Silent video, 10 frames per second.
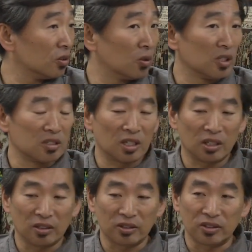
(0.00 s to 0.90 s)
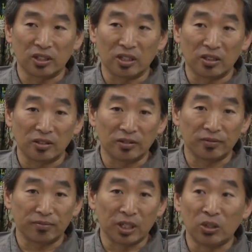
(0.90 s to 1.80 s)
or as I like to say,
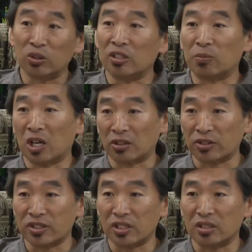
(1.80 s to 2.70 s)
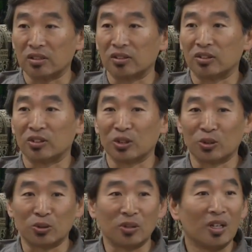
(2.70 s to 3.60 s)
my own hypocrisy.
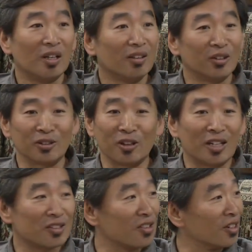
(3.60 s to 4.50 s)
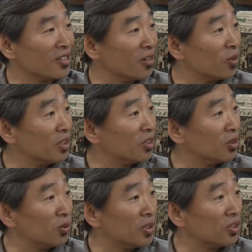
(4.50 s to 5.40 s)
So there are lots of things that we
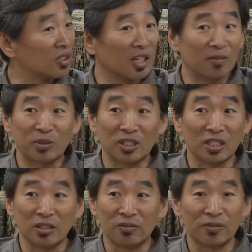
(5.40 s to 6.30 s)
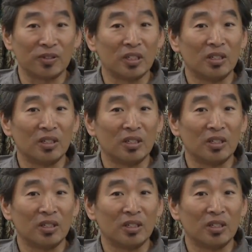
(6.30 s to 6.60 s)
do. We just can't believe